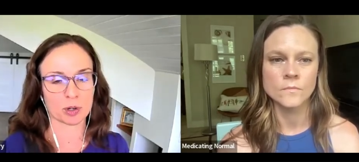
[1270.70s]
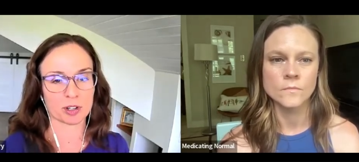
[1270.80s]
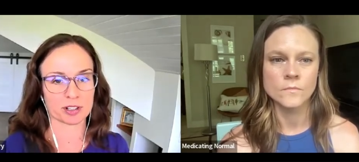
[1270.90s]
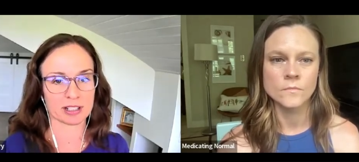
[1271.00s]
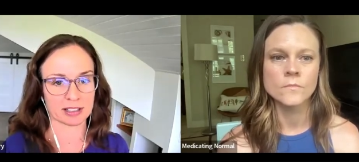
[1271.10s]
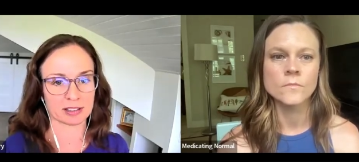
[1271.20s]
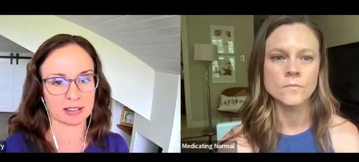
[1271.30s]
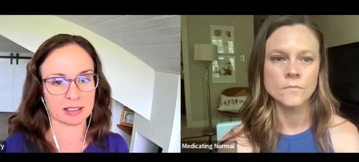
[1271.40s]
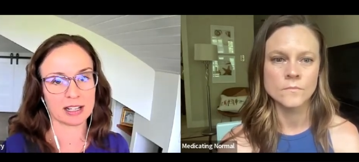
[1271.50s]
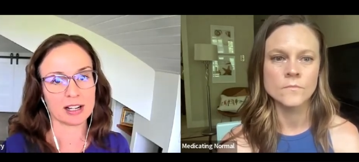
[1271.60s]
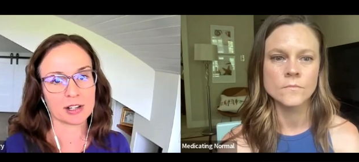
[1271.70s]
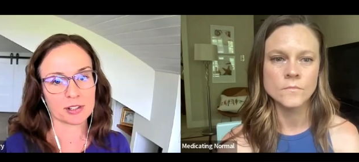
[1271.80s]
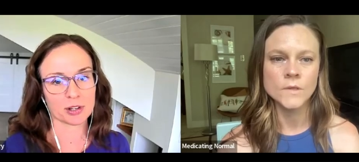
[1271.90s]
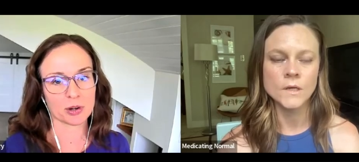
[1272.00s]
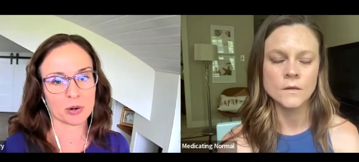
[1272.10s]
Speaker 1: order to heal.
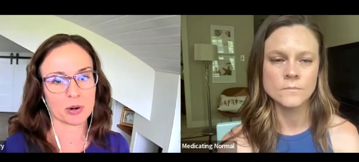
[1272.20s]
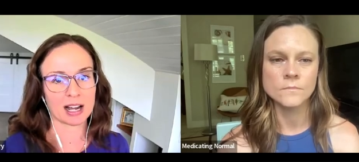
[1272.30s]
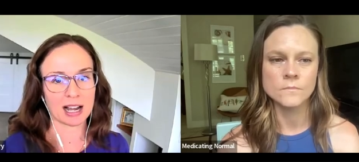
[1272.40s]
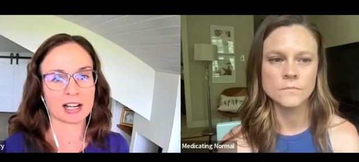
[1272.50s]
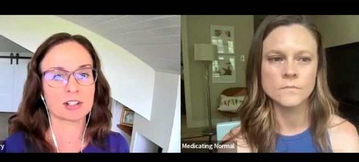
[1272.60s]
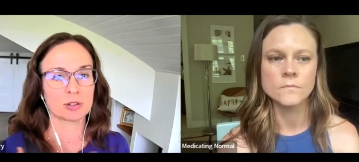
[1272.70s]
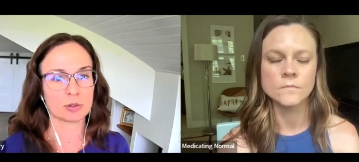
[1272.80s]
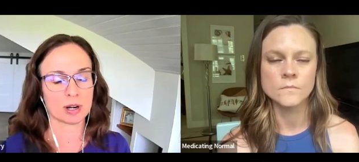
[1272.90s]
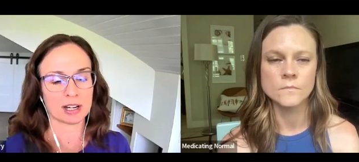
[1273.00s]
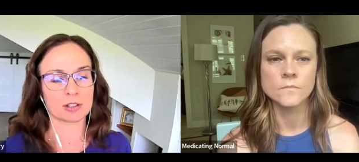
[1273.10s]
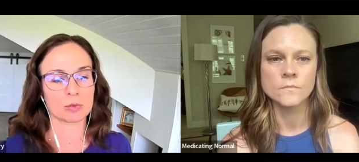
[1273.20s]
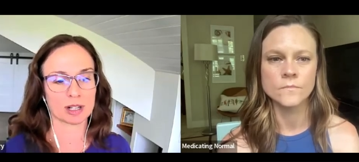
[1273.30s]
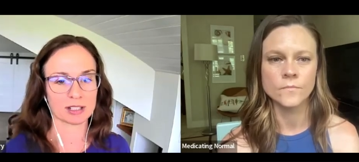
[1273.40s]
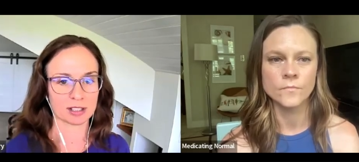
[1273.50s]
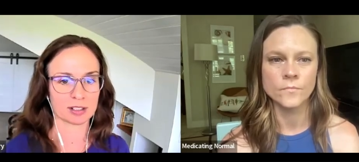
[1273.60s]
So yes. I, I do I do
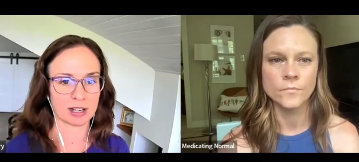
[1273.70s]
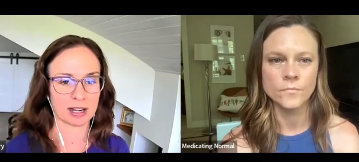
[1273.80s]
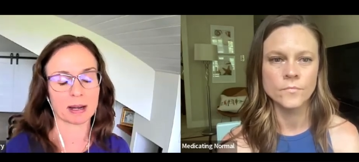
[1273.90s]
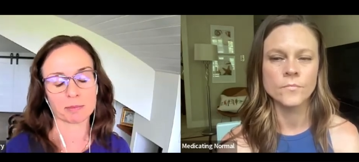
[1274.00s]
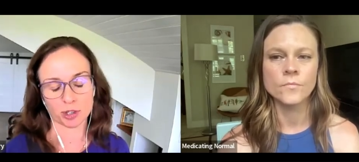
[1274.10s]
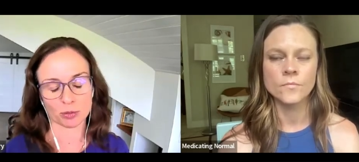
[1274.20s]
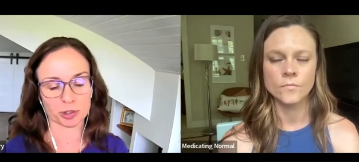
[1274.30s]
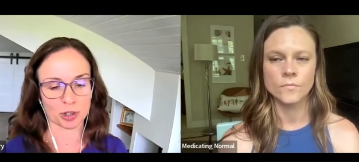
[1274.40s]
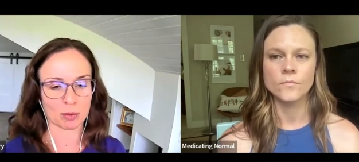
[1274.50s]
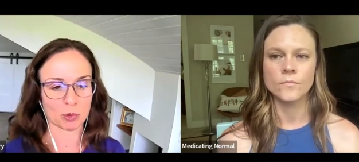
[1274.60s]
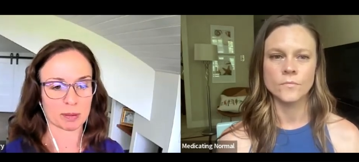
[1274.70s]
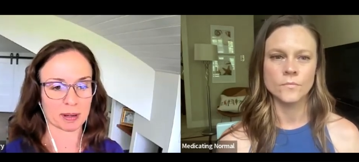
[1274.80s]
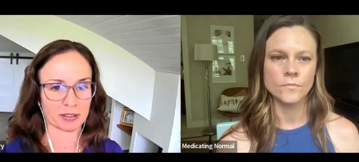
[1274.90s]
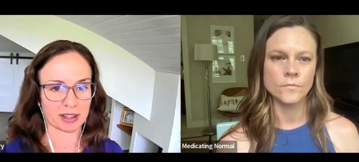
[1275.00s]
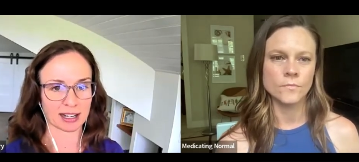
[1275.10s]
want to, and I'm sure we'll talk more
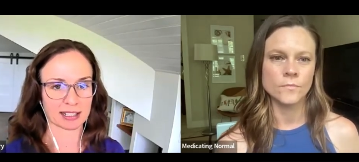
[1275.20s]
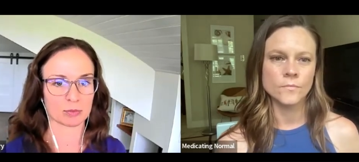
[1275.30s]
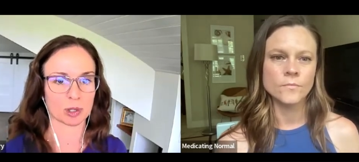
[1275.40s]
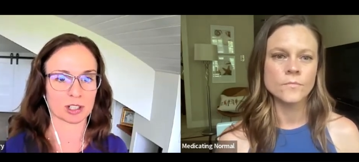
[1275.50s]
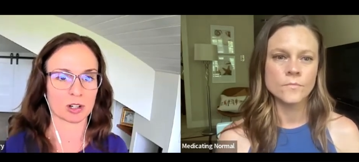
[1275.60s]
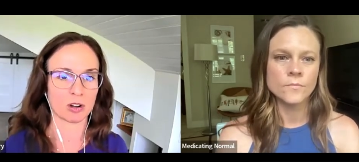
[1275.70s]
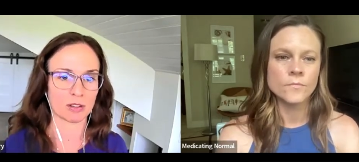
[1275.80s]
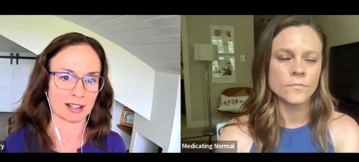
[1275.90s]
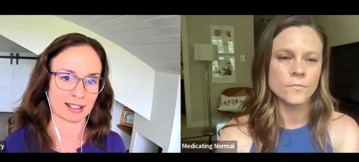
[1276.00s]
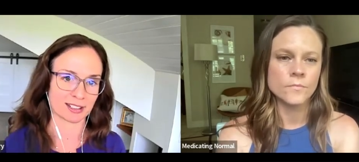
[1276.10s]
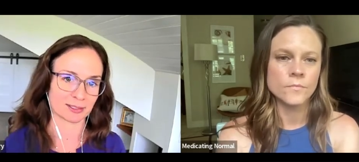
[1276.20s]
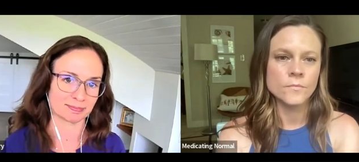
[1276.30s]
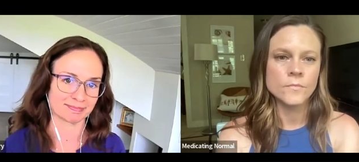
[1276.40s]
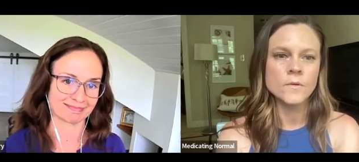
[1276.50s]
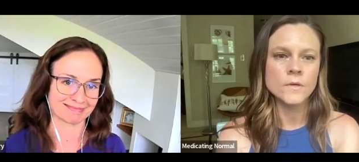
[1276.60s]
about that. I did want to call that out.
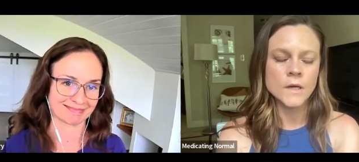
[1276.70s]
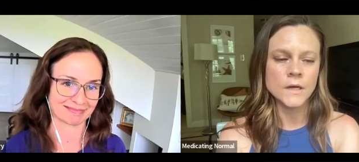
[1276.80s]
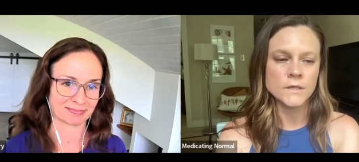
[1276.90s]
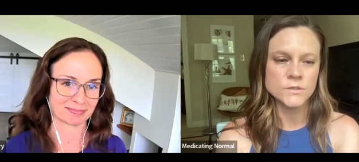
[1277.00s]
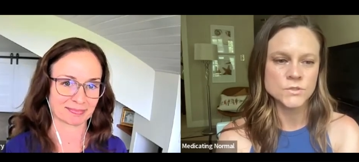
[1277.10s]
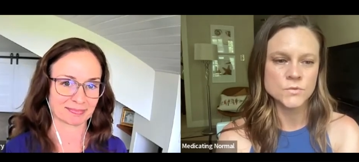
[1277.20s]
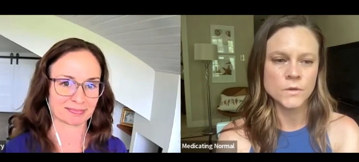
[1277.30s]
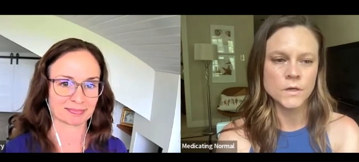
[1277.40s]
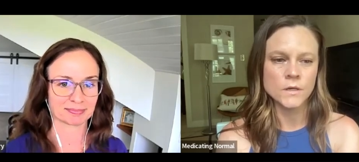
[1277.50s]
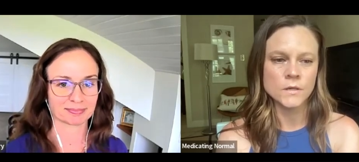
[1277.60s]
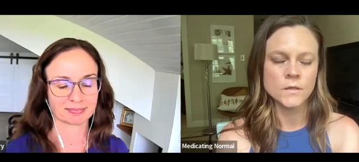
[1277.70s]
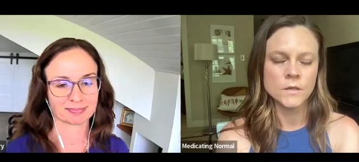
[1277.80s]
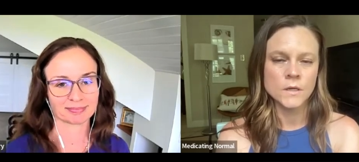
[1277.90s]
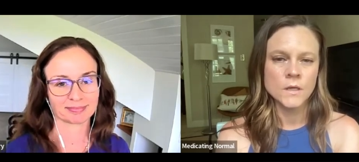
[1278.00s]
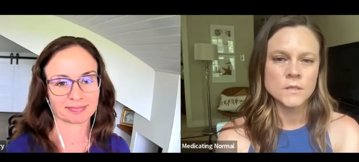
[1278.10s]
Speaker 2: Yeah, sure.
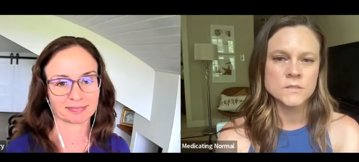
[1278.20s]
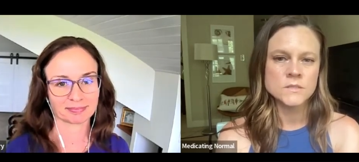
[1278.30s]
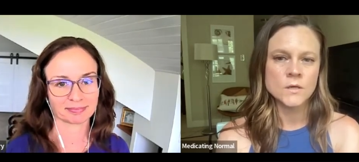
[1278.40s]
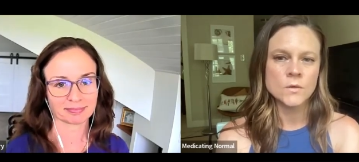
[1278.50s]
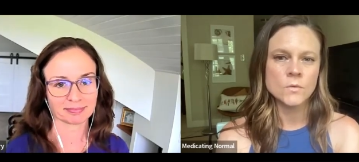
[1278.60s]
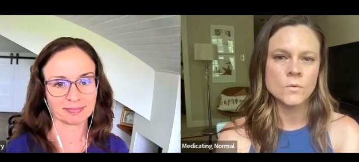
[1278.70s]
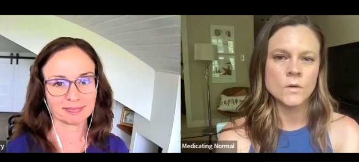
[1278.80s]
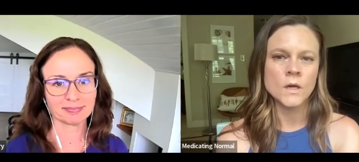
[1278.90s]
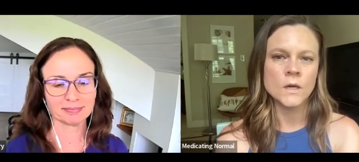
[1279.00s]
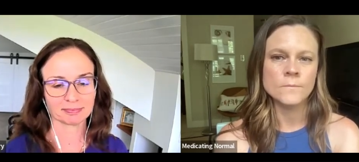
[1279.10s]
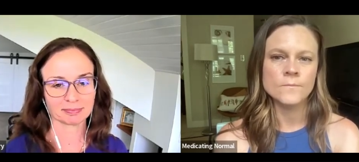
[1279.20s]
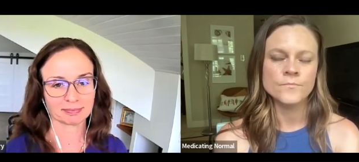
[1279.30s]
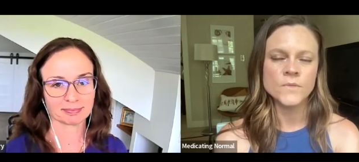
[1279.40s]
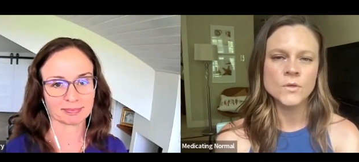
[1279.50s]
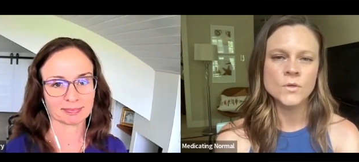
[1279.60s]
So um,
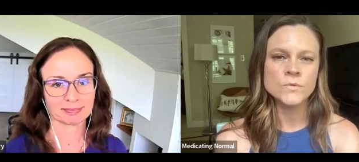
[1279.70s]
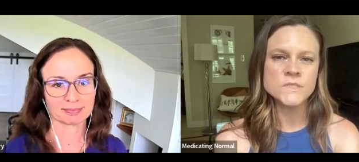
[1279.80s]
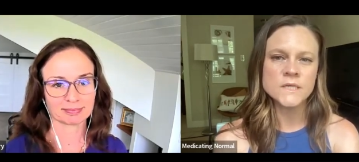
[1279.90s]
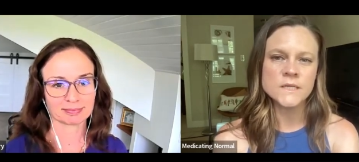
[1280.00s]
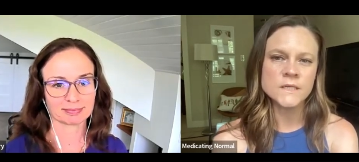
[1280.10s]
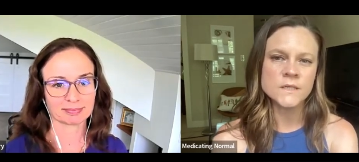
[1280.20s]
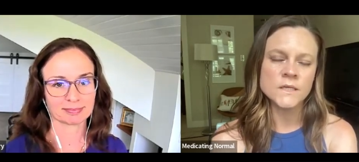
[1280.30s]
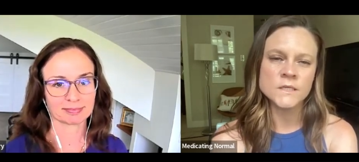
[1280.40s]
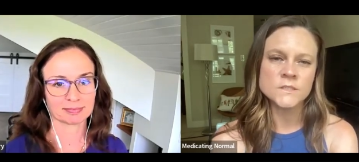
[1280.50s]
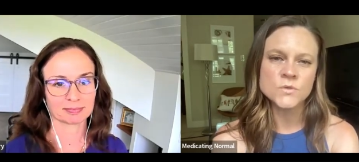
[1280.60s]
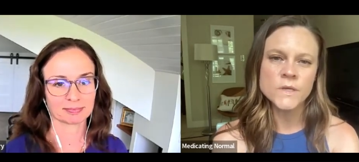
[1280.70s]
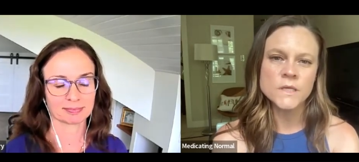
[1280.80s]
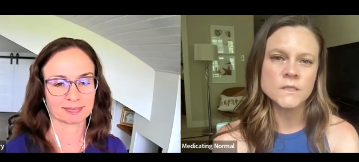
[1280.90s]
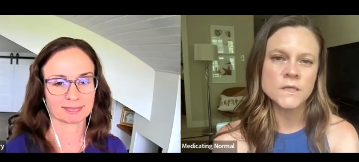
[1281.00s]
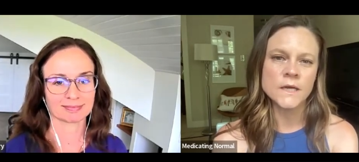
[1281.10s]
you said in in a
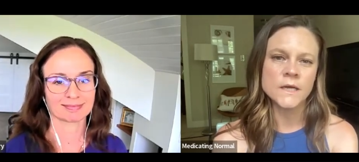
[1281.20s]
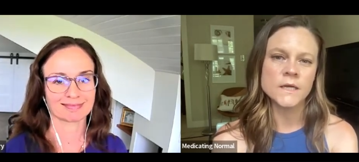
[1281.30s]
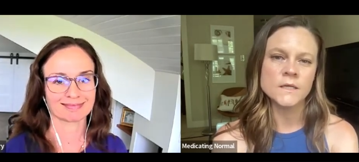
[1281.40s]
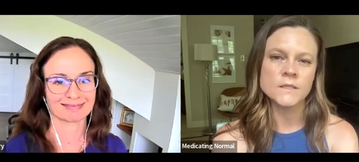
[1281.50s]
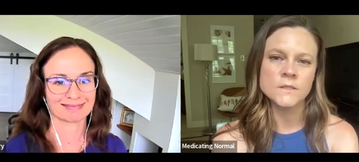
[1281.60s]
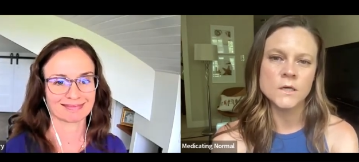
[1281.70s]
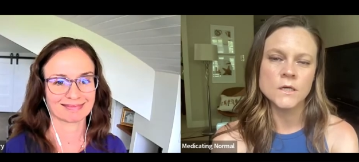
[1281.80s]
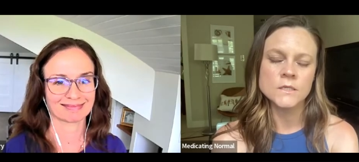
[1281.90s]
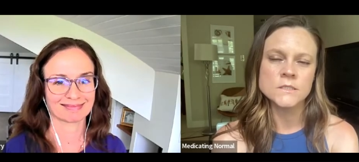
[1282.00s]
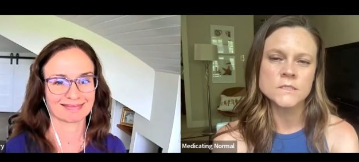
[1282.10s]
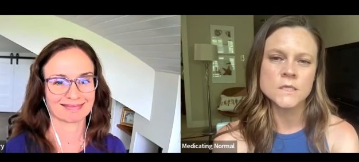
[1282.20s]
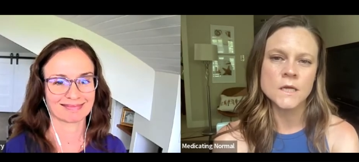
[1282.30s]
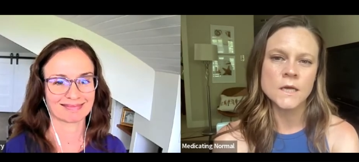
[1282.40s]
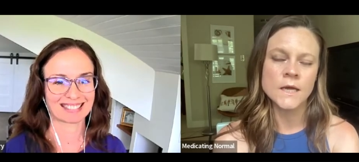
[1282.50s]
tweet that I looked at,